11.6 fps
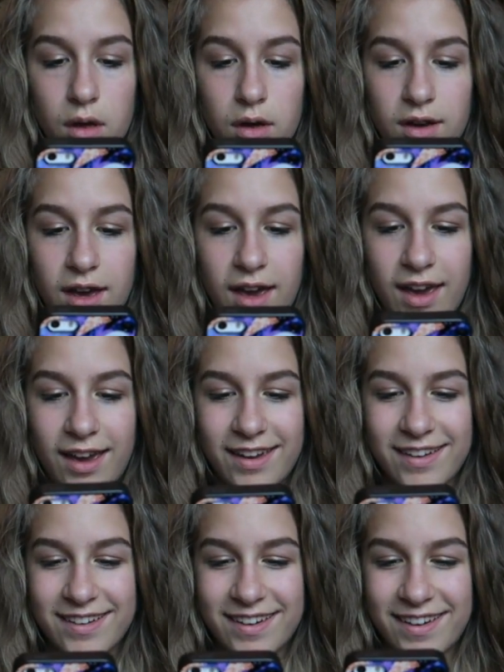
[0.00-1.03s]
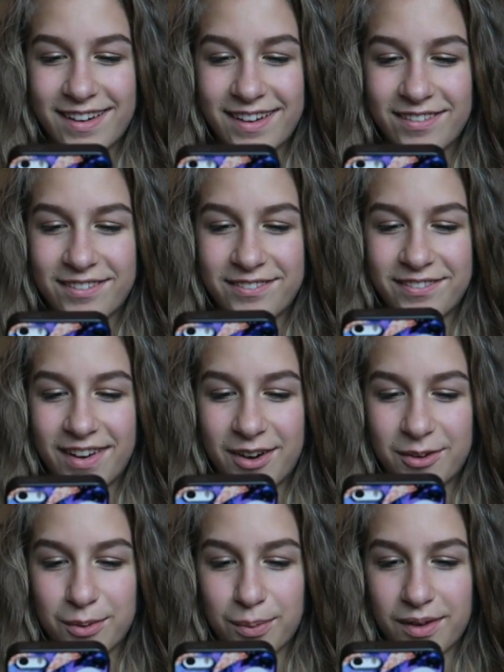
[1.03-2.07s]
Okay, I
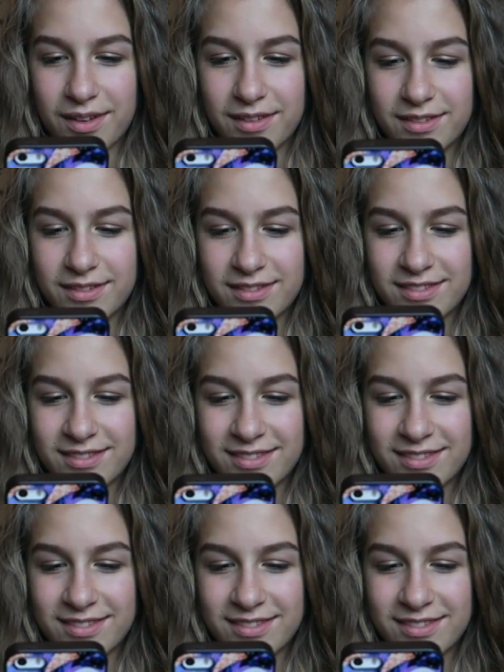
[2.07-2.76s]
found one.